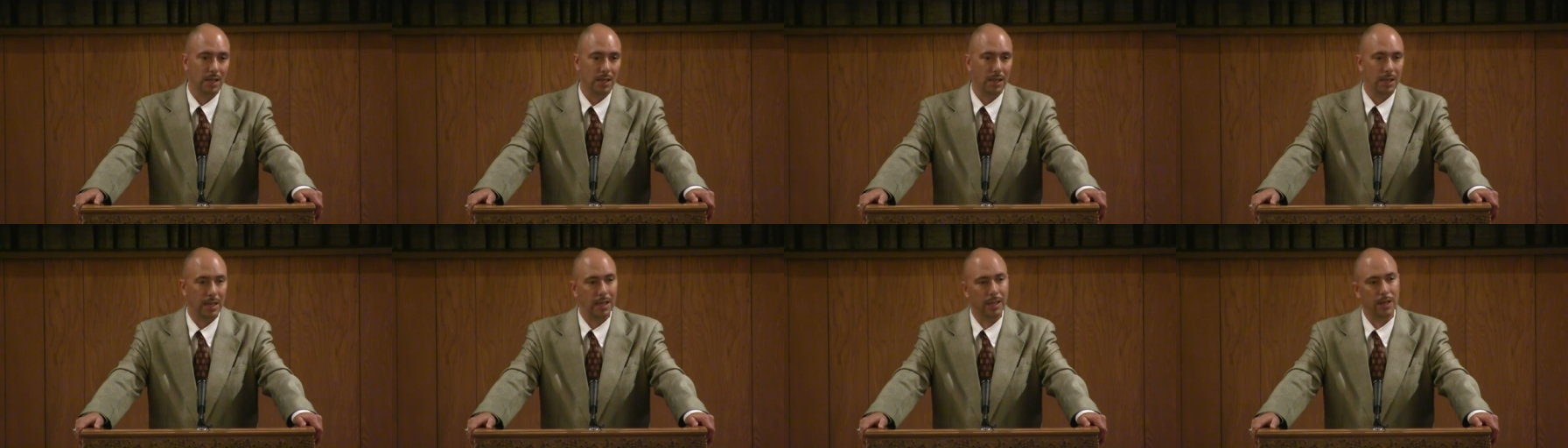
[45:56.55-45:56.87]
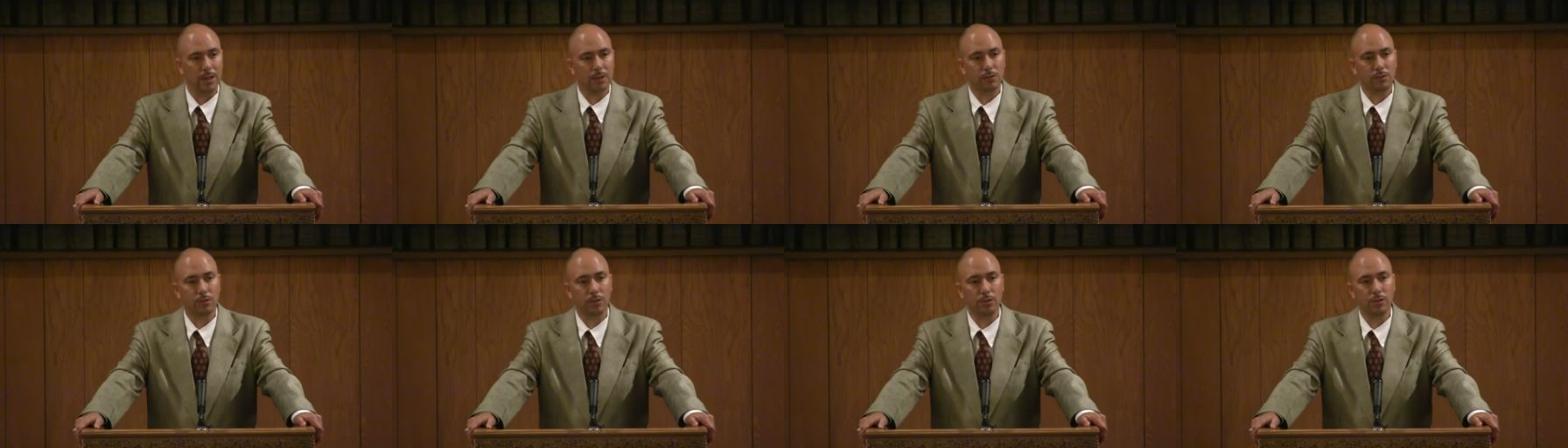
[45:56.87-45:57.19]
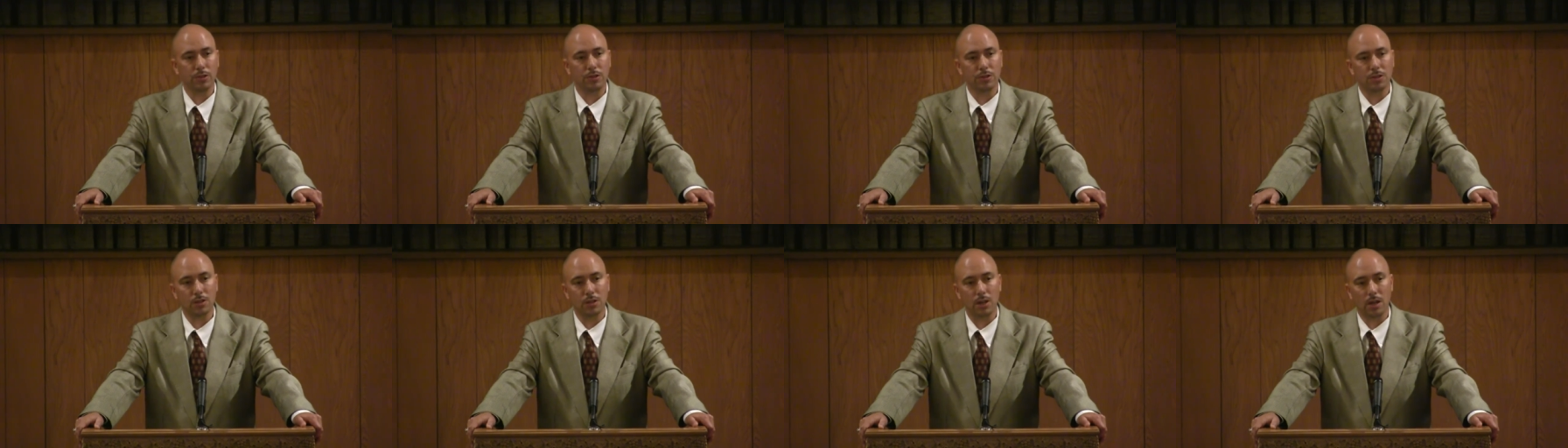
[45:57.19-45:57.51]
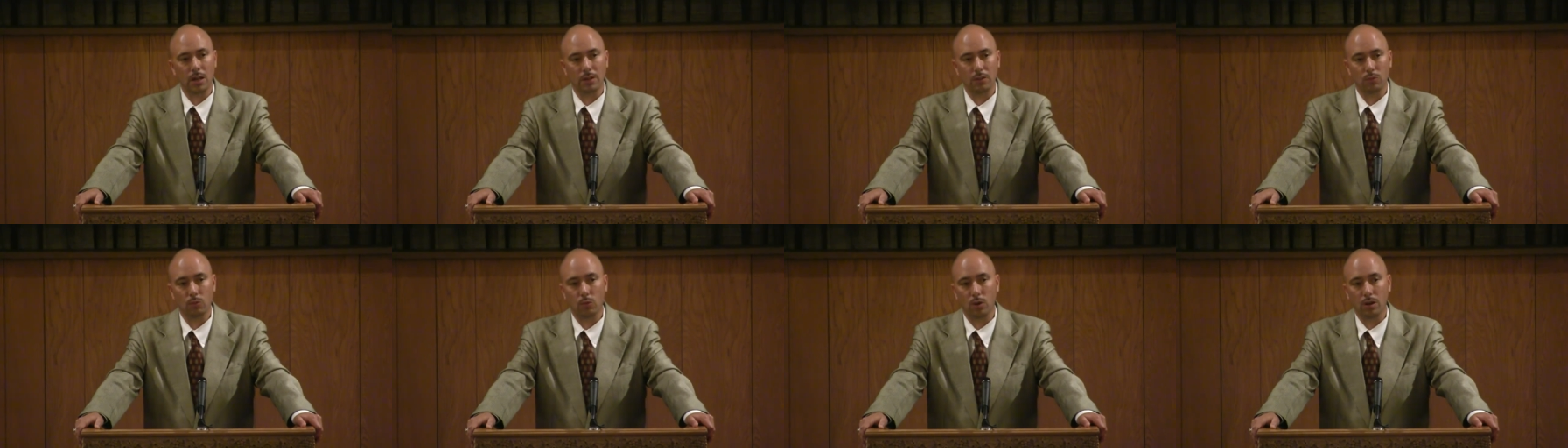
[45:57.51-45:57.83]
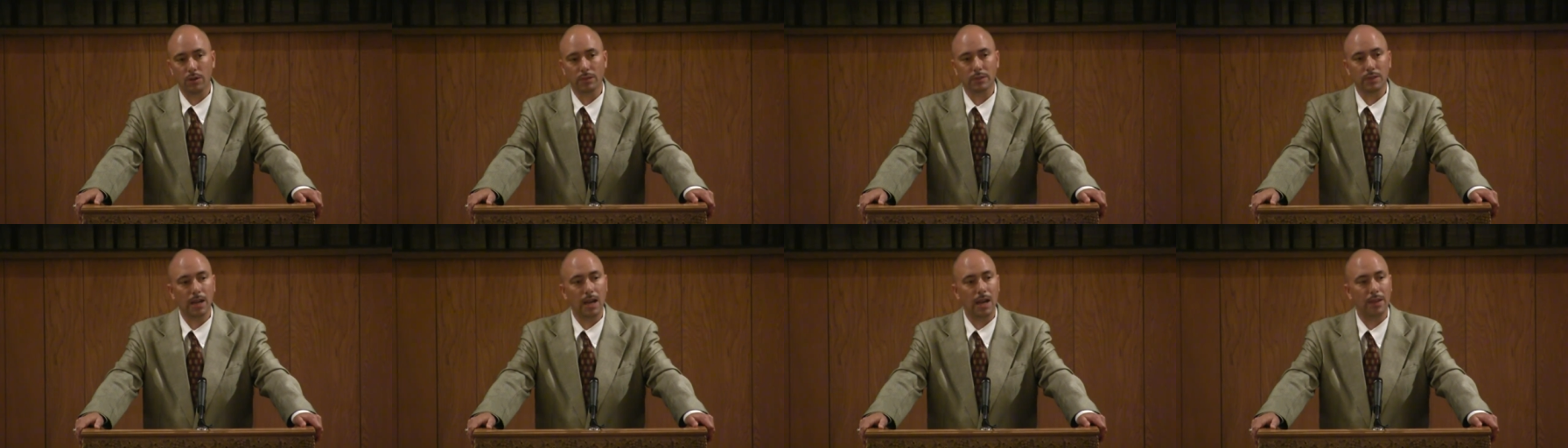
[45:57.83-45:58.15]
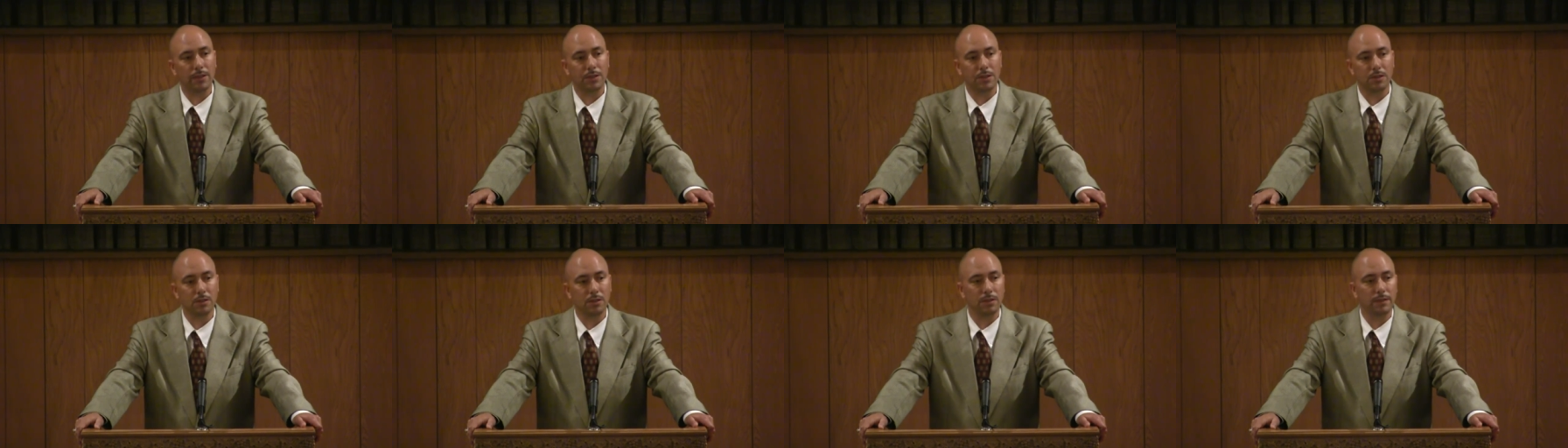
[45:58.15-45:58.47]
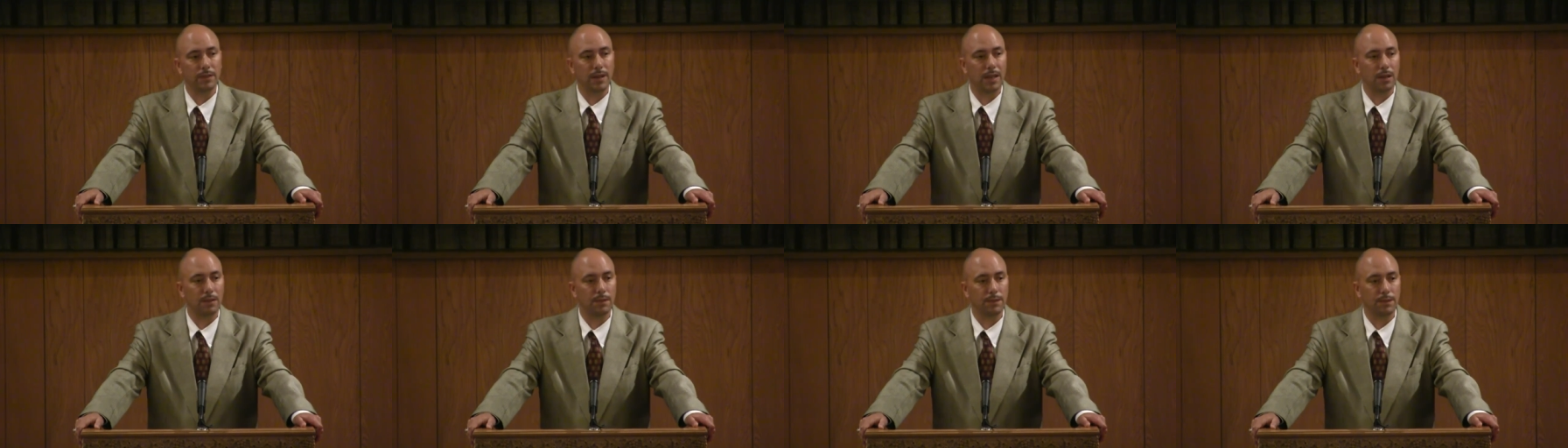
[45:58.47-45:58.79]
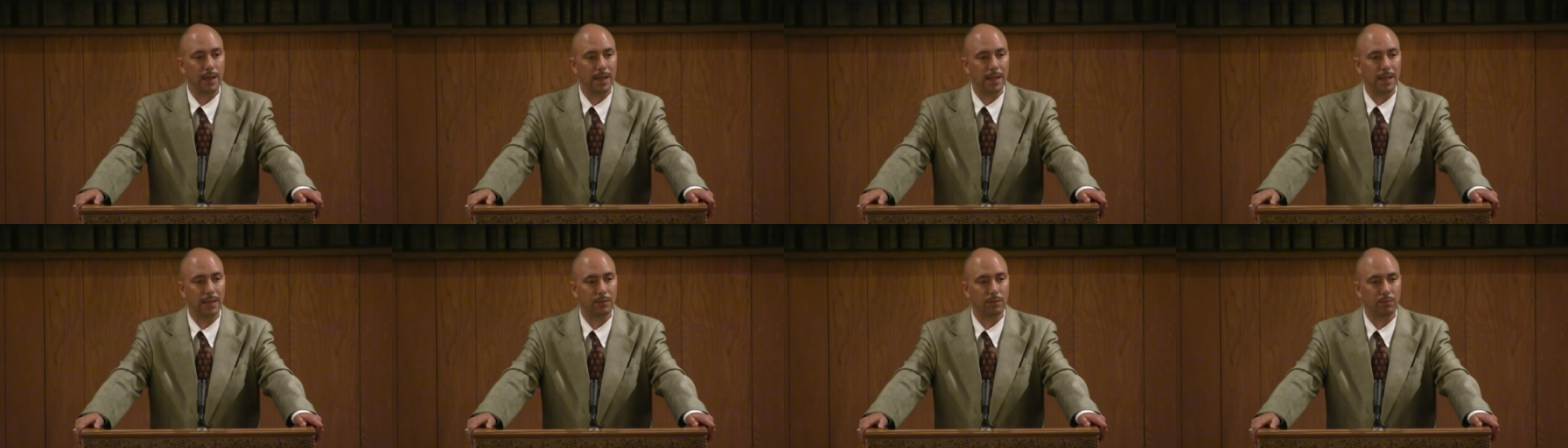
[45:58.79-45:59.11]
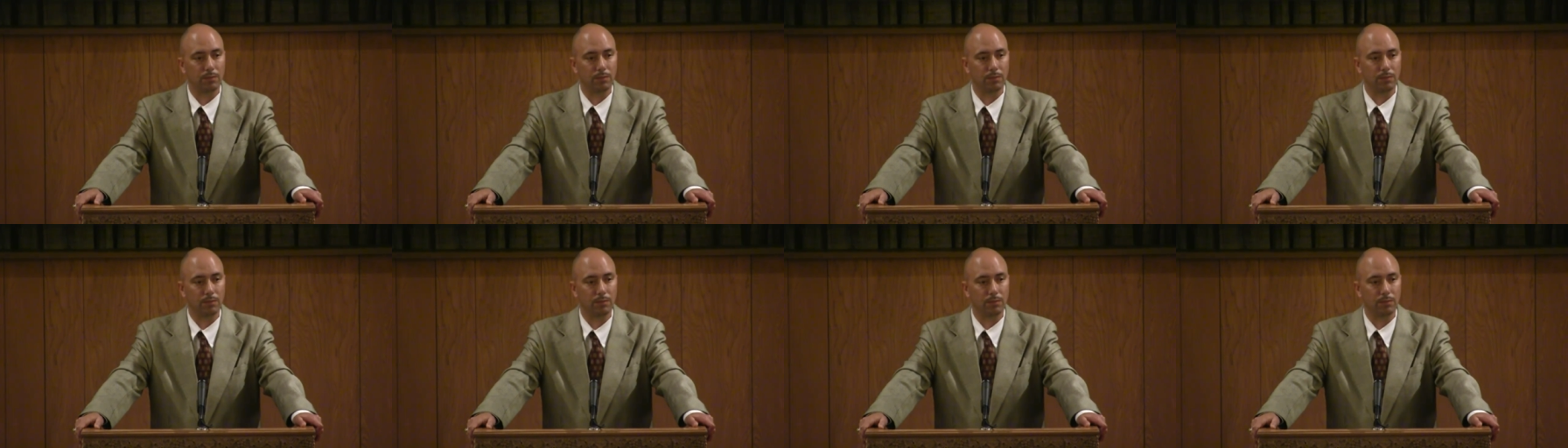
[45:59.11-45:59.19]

It is through your study of the Word of God that you develop faith.